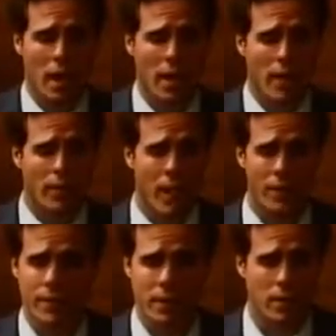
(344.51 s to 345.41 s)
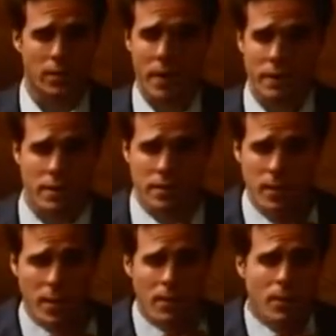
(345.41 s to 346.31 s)
I got a bad feeling about this,
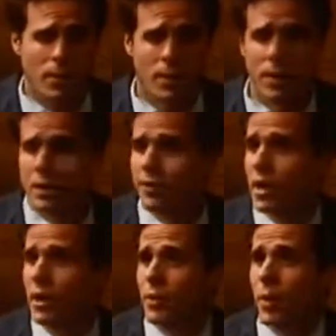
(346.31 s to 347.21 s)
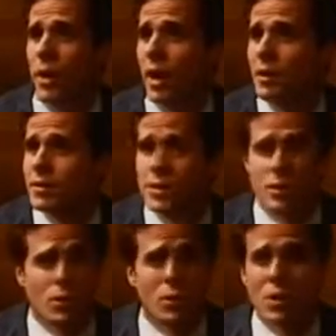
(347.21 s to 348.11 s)
man. I mean, we're in a fucking warehouse
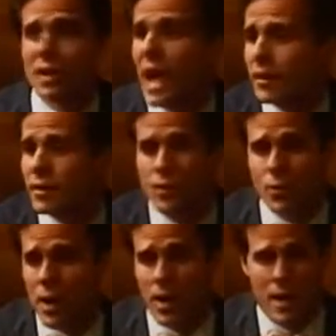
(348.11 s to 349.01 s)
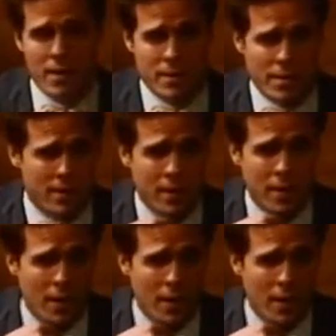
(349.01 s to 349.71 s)
here. We're, we're locked in a warehouse.